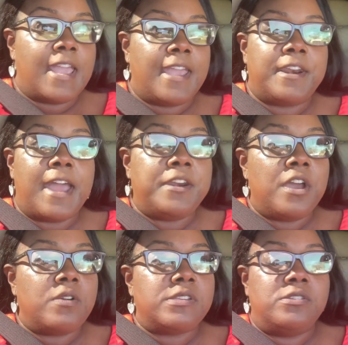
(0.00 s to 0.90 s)
And I
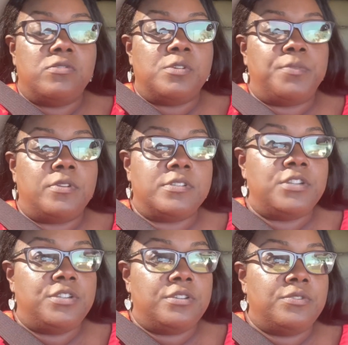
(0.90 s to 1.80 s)
know it's doable to
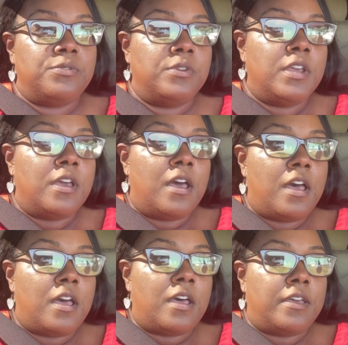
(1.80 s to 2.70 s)
do,
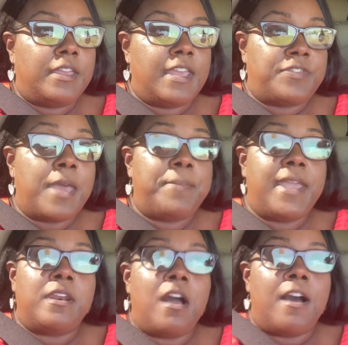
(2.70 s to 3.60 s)
uh, get that
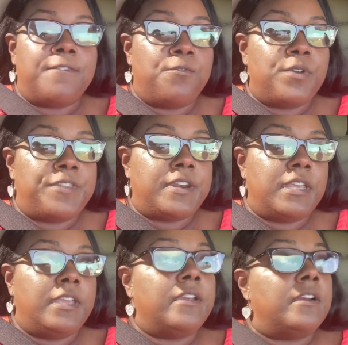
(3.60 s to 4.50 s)
paid off within a
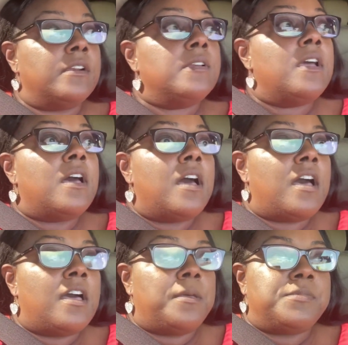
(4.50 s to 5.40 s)
year.
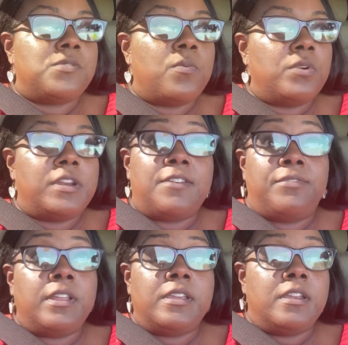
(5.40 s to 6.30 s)
Um, so we're
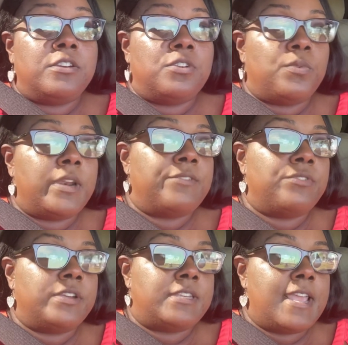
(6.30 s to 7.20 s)
definitely going to do
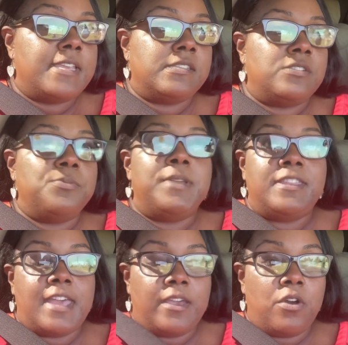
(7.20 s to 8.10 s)
whatever it takes to
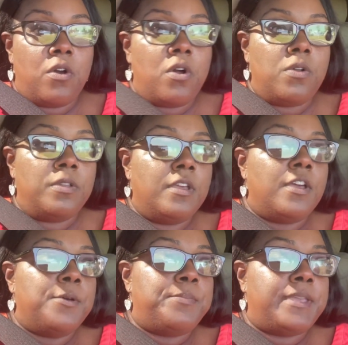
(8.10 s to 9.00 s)
meet that goal,
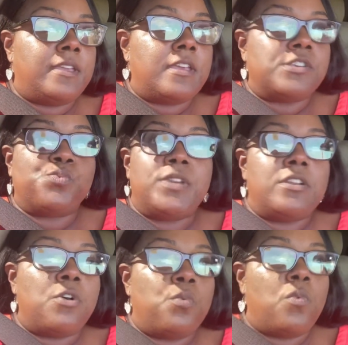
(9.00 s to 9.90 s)
because we
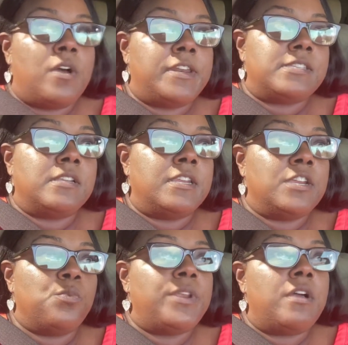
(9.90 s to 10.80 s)
don't want it to
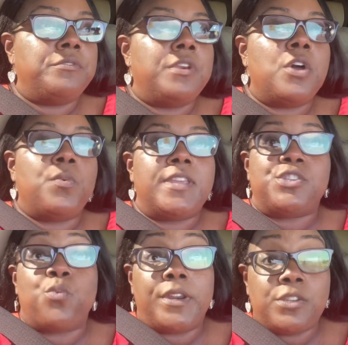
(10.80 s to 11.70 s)
linger. We don't know what
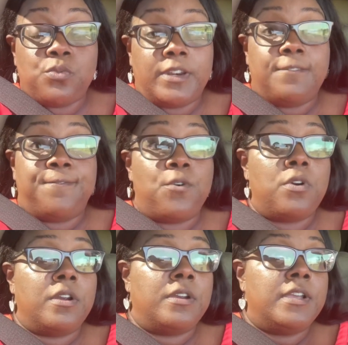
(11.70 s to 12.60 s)
twenty
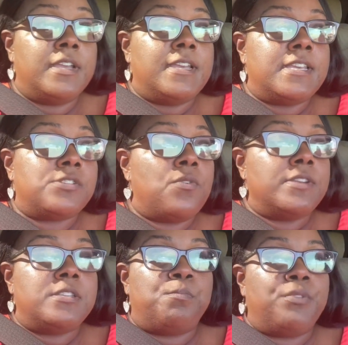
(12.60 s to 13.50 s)
twenty-four is
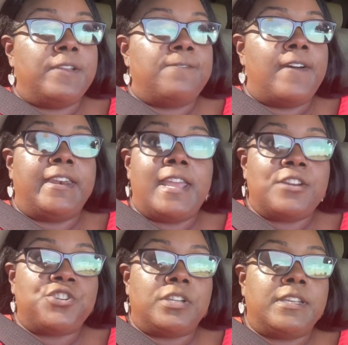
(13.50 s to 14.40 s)
going to bring
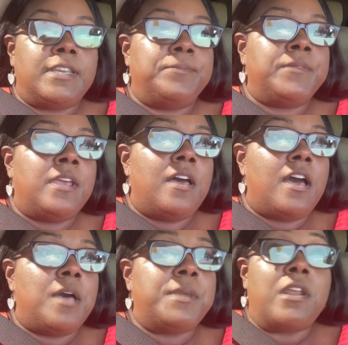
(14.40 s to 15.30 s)
financially.
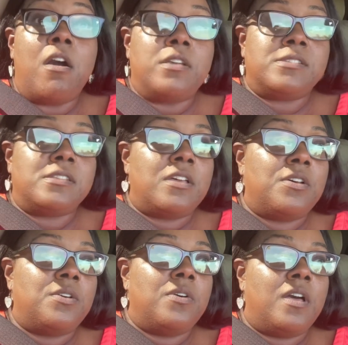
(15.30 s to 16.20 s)
Um, and
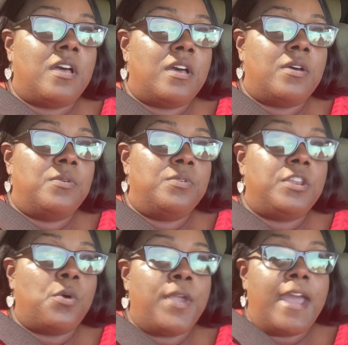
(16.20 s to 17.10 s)
also, uh,
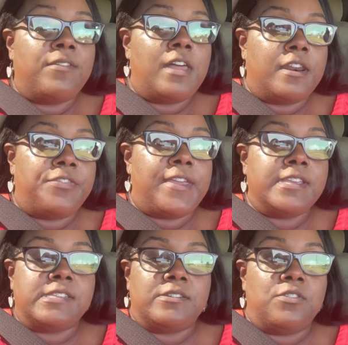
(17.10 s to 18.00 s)
you know, we have a lot of
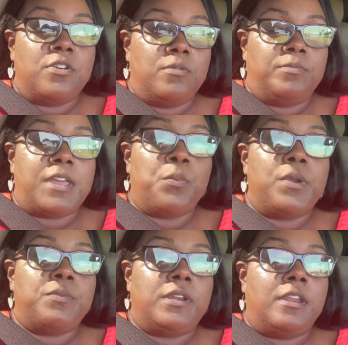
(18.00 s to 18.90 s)
things that
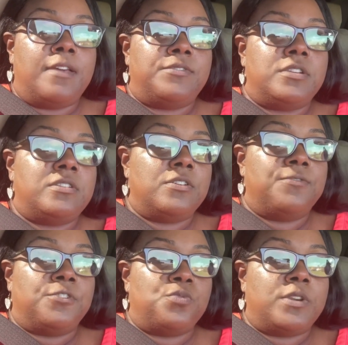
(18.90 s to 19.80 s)
we would love to do
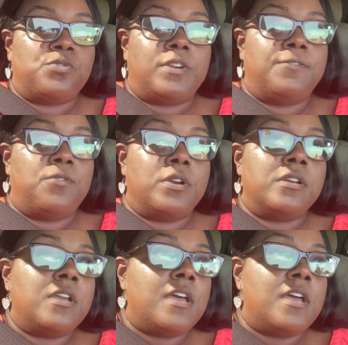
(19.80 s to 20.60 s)
for twenty twenty-four.